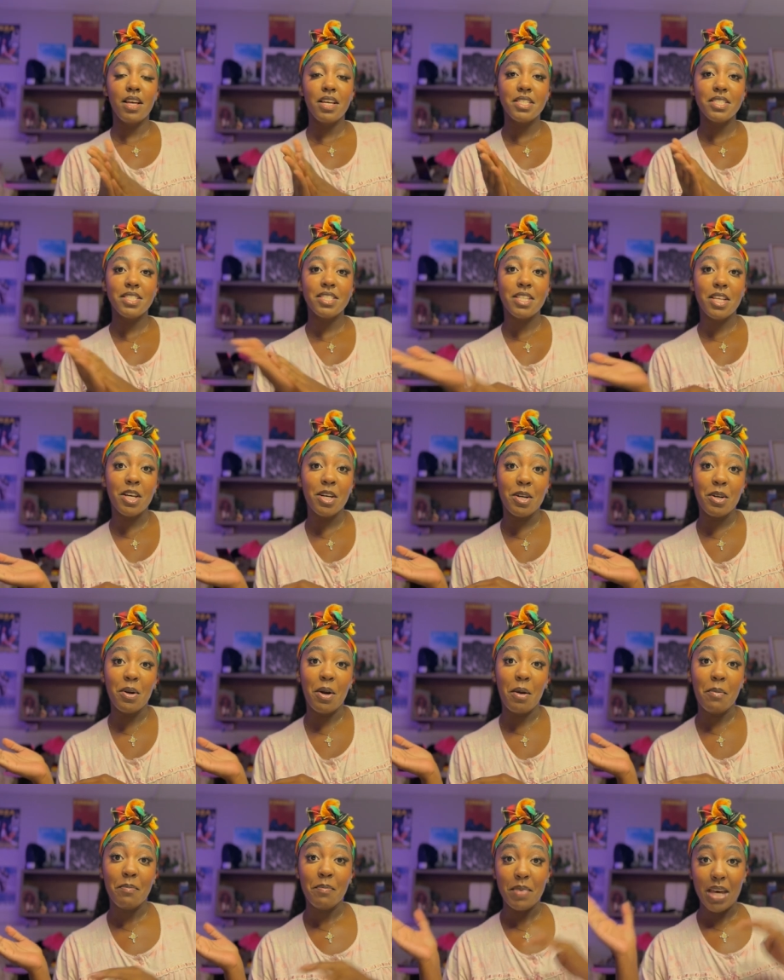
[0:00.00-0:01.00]
So
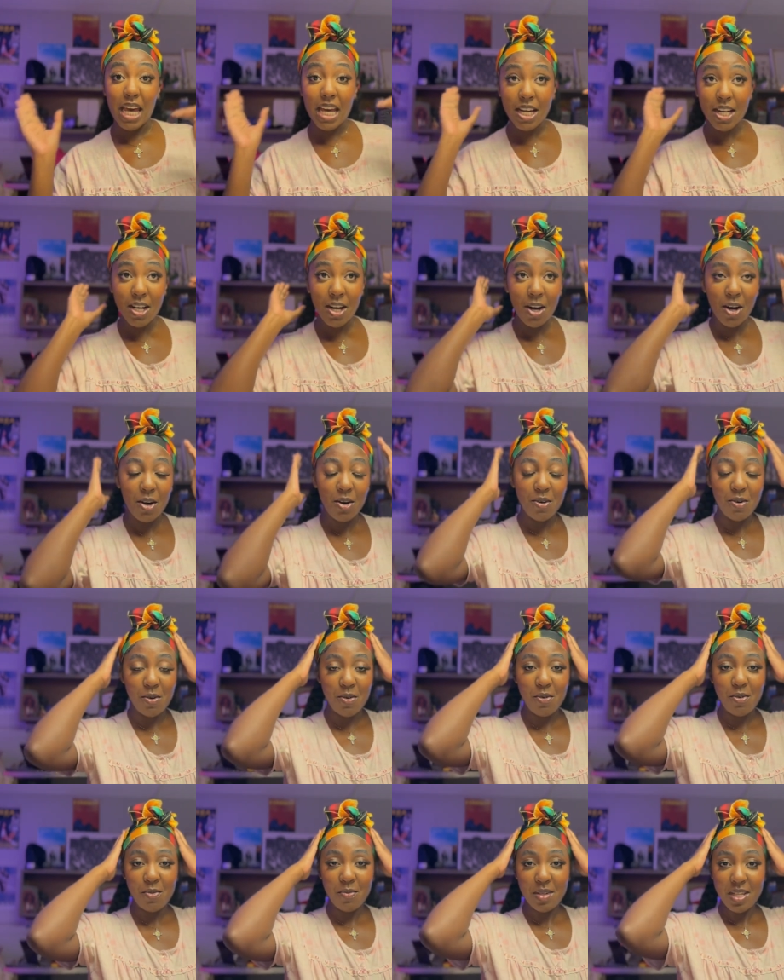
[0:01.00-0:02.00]
I'm back
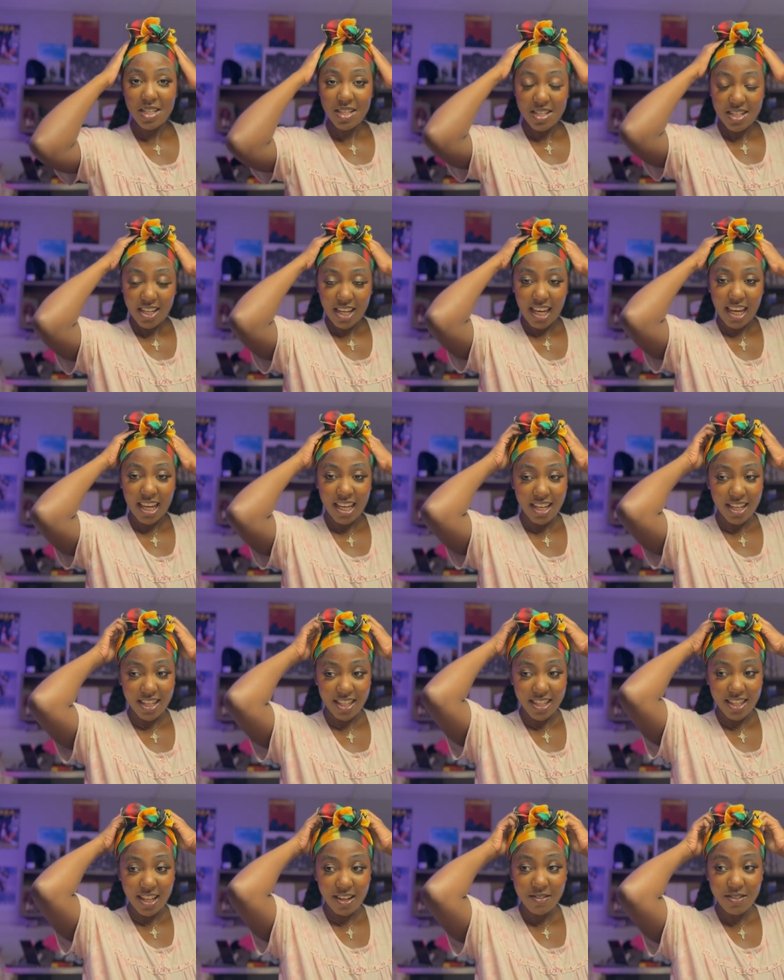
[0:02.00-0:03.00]
home
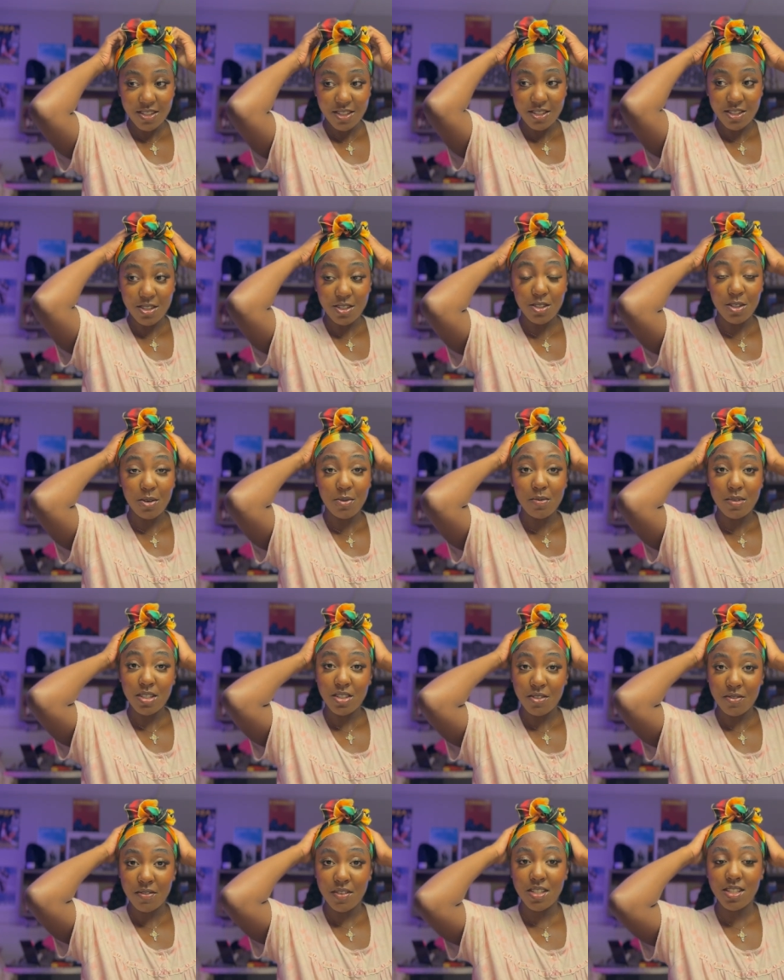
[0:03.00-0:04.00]
and that was so
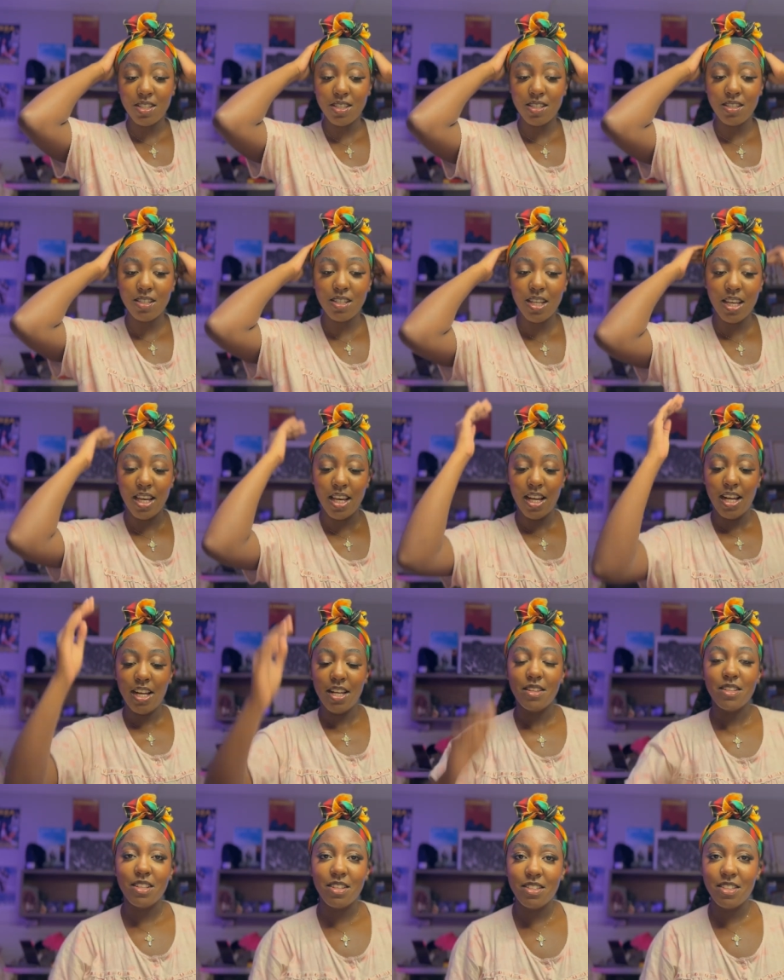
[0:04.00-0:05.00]
much fun.
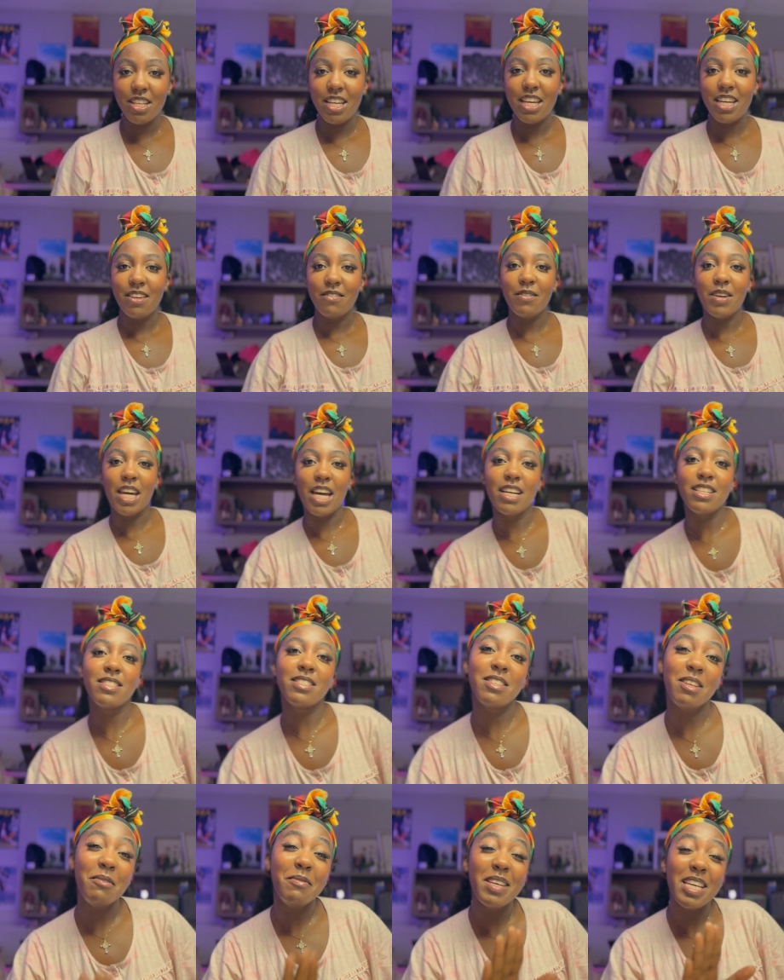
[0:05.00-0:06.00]
Really, we had
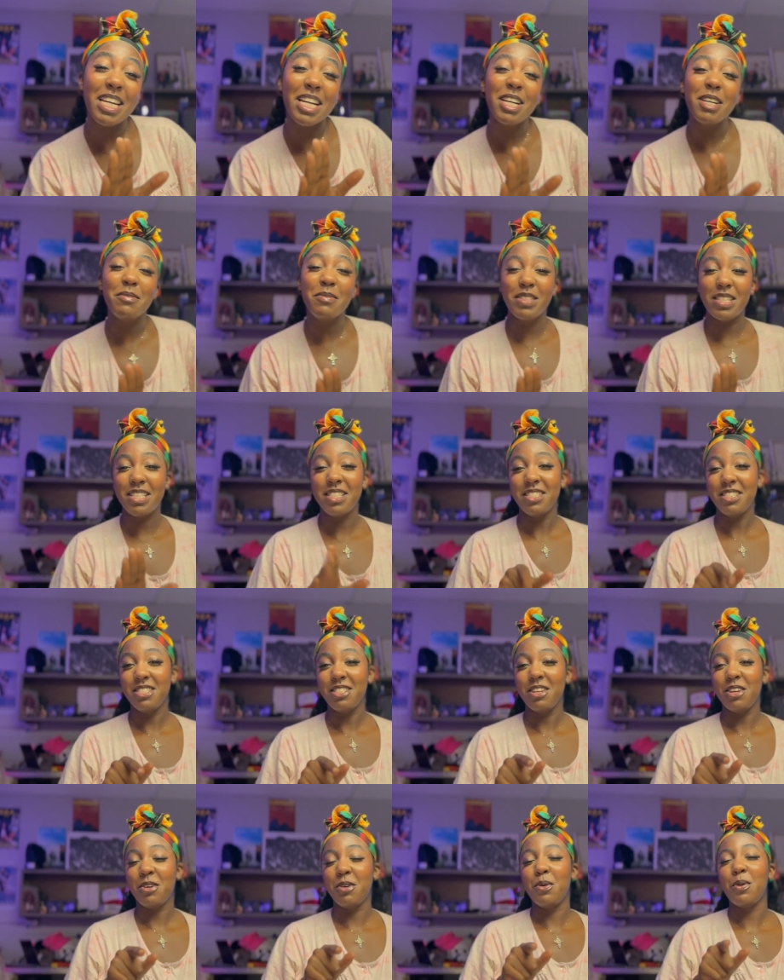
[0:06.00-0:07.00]
some hiccups in the
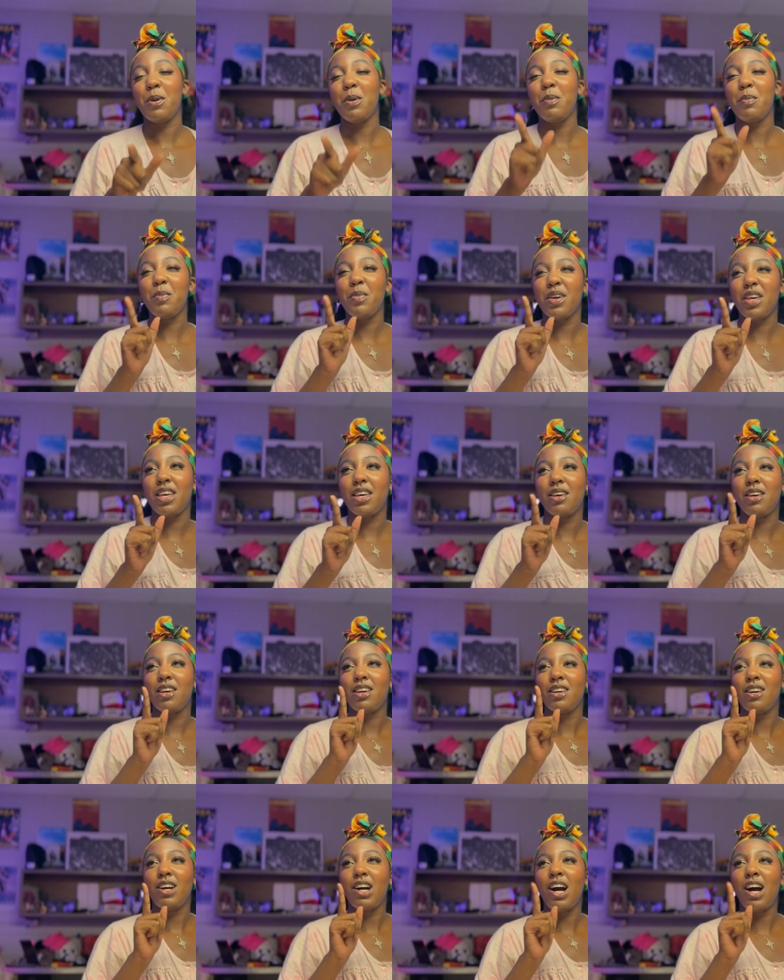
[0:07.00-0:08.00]
show, but
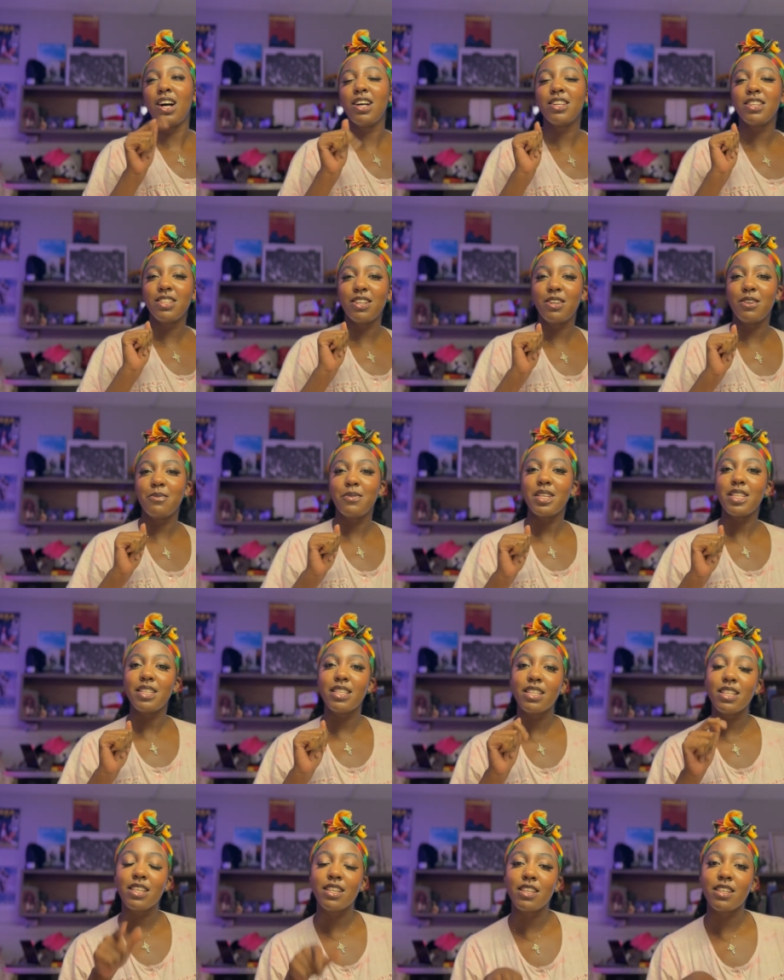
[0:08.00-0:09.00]
all in all, we
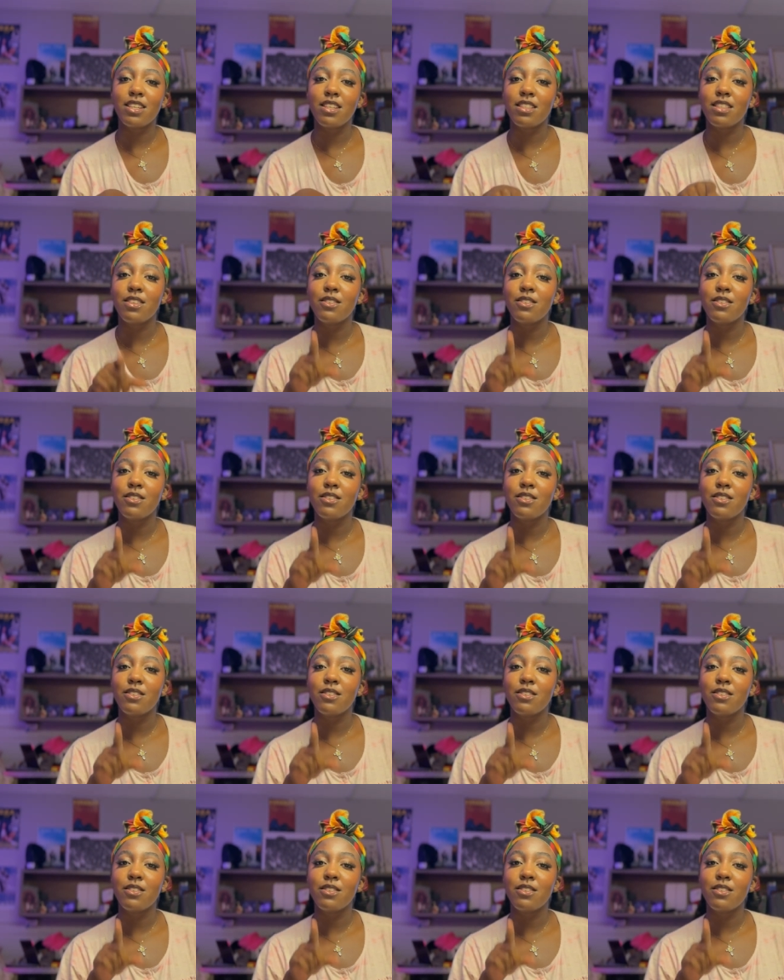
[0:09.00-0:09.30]
did good.